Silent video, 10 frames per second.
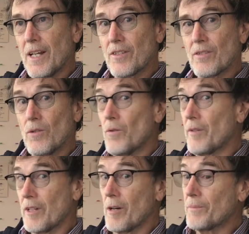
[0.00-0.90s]
That's all
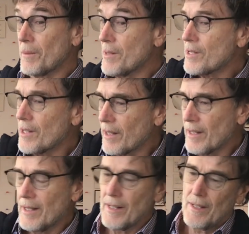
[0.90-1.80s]
very optimistic.
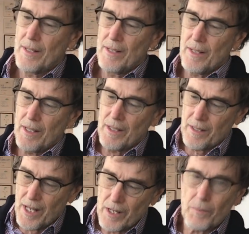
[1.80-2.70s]

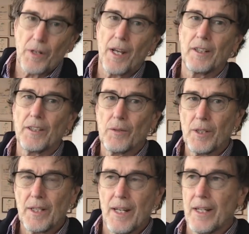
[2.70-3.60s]
And then you put hell into
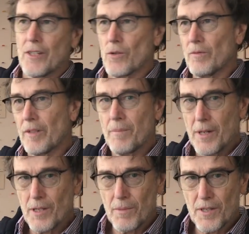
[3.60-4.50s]
it, and it's all very
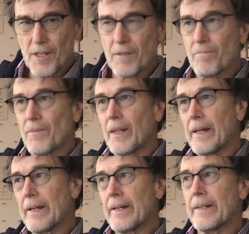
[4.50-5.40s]
pessimistic.
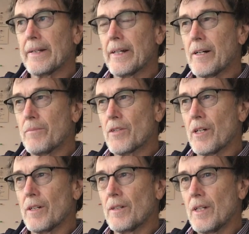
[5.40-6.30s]
And
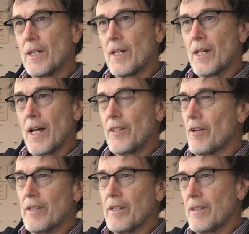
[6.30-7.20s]

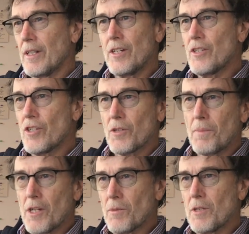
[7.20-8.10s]
it isn't just
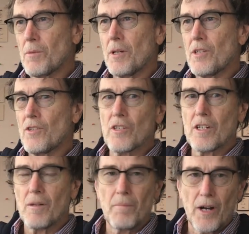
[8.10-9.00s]
pessimism. It isn't
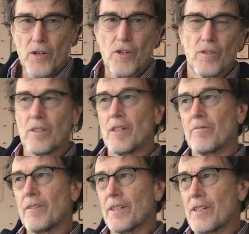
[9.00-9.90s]
just an emotional
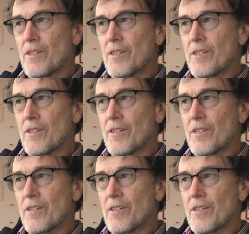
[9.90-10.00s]
conflict.